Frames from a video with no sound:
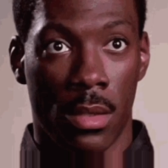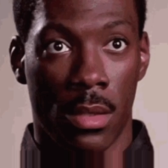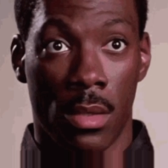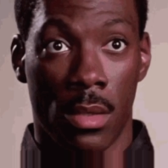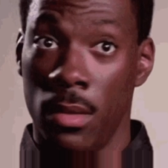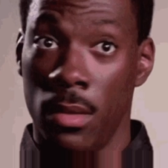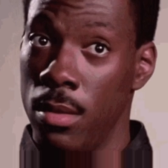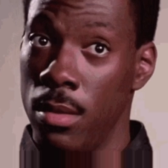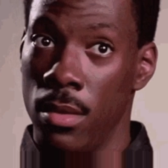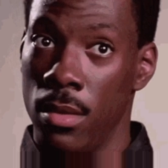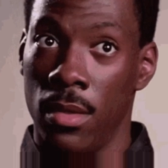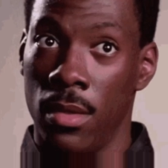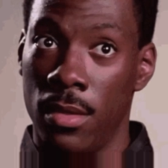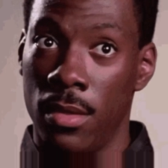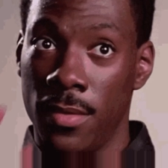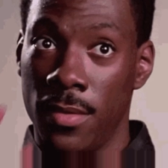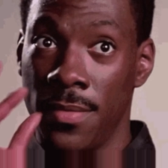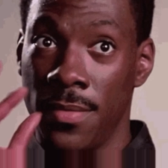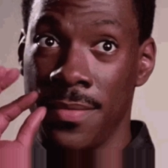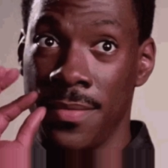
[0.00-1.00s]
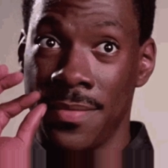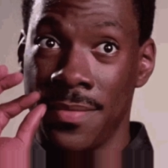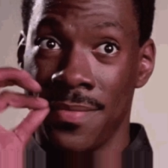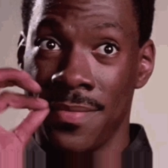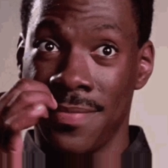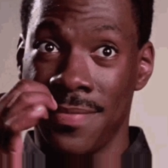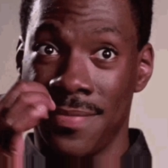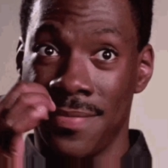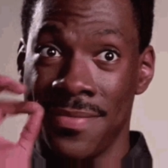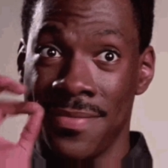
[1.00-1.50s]
just be a big secret.
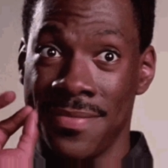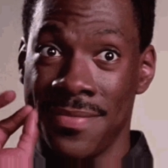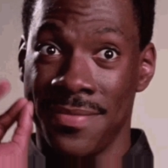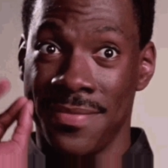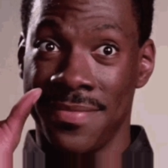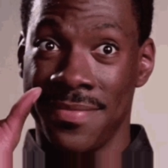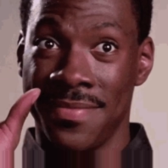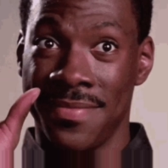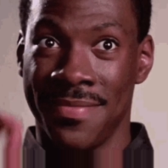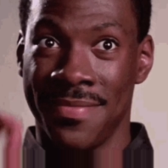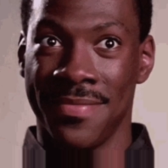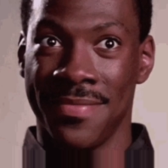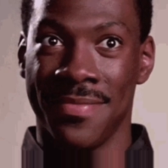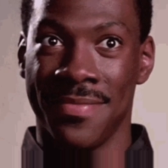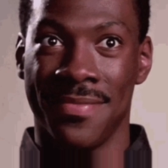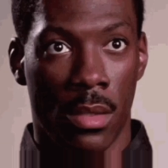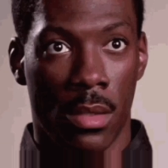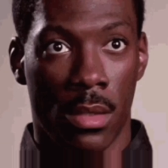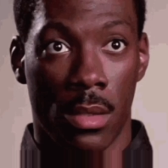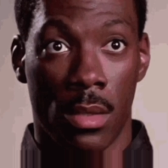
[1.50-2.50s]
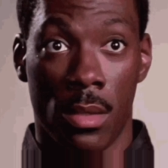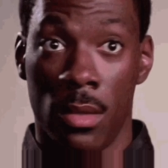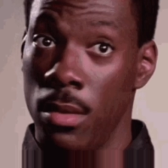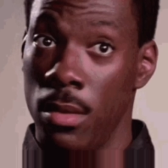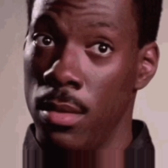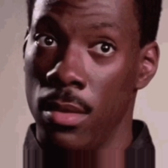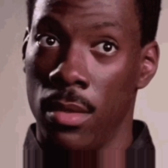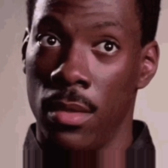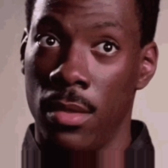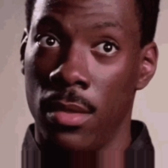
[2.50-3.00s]
But
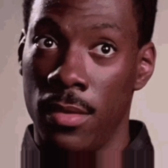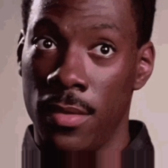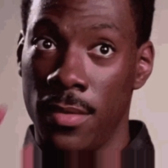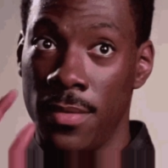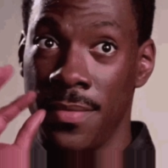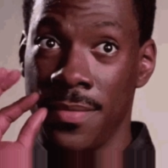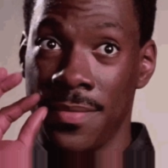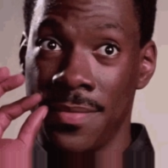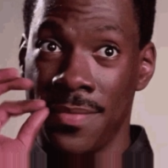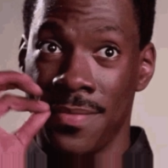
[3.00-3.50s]
what we